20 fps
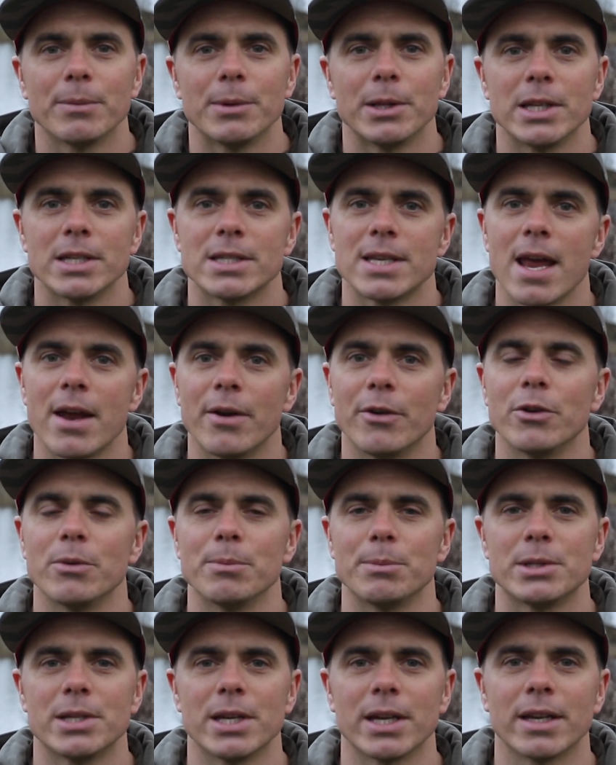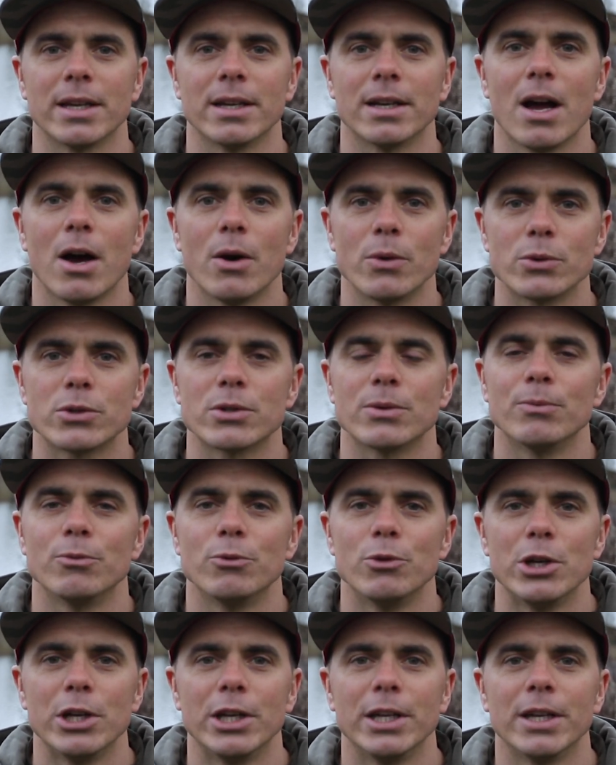I mean, this area in particular holds some
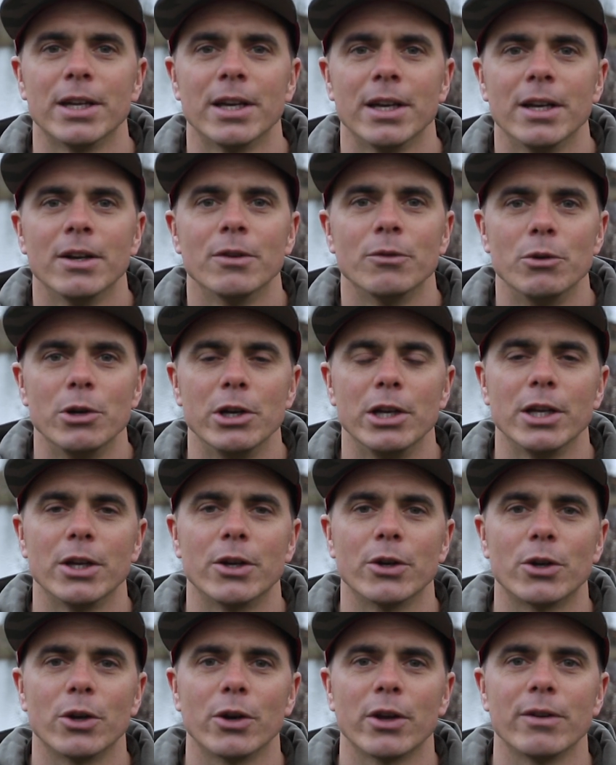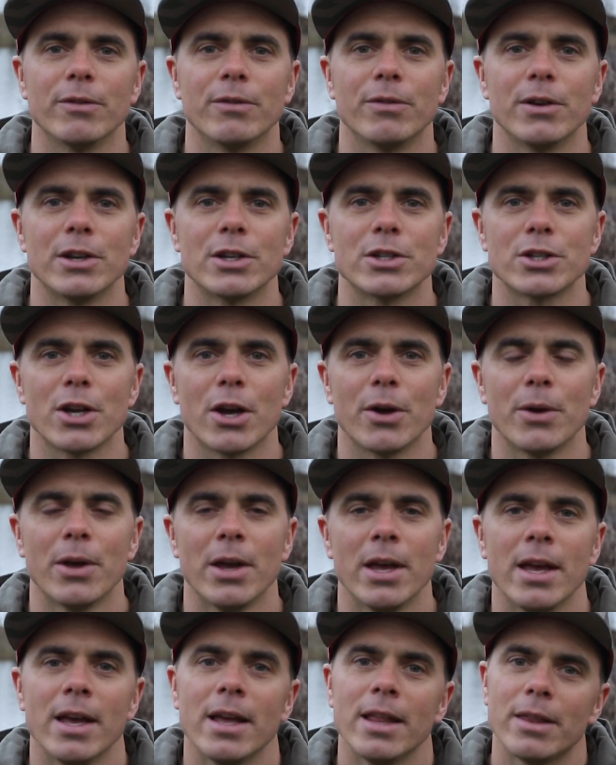really, really good looking fish. So
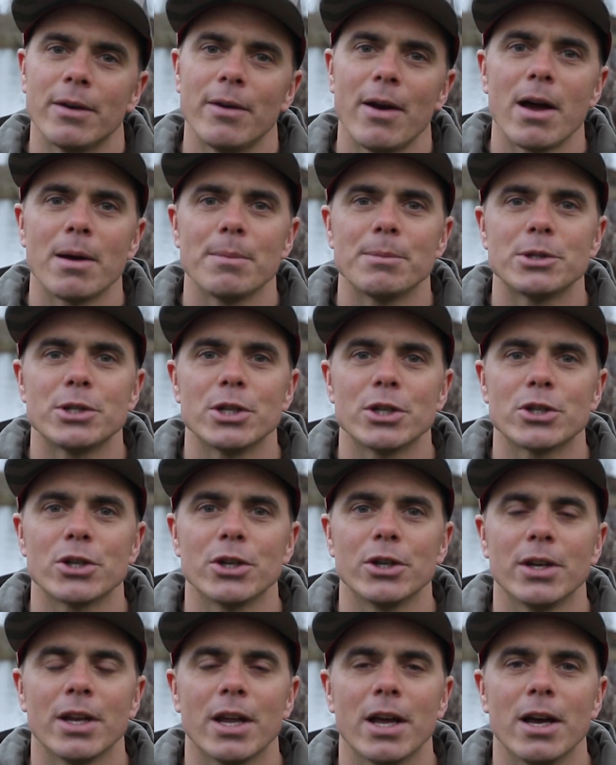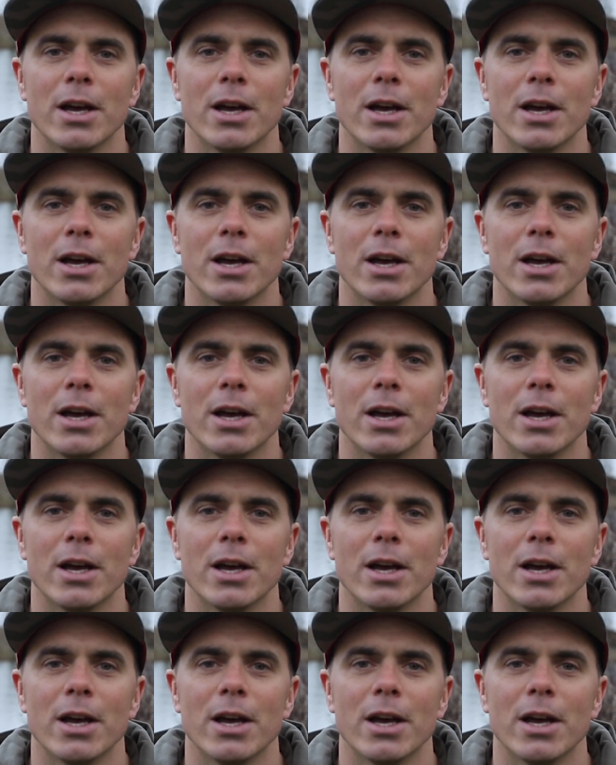they're out in position.